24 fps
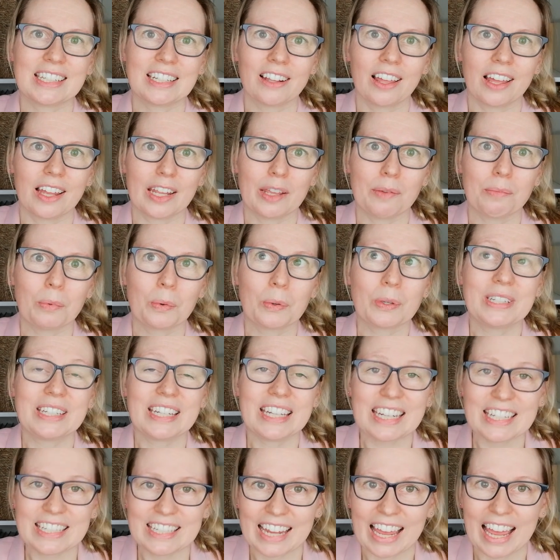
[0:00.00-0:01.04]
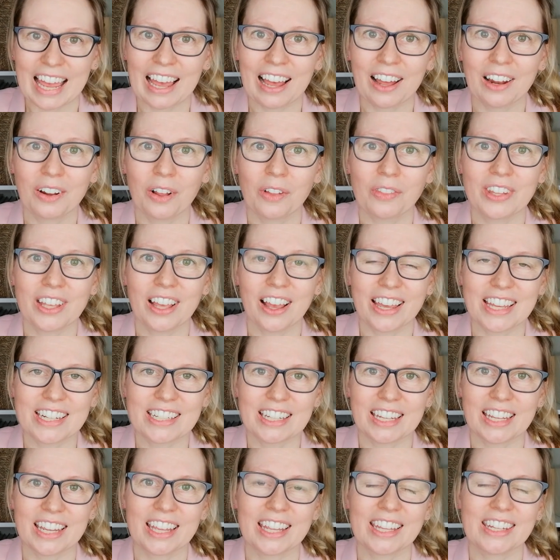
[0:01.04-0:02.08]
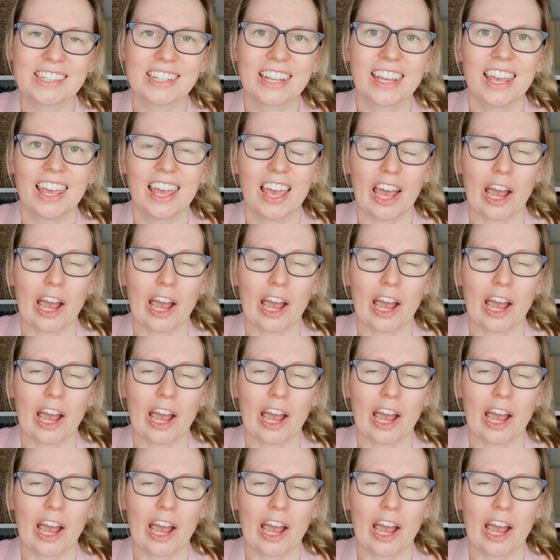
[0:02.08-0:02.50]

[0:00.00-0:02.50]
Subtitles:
slightly more detail on the ideas,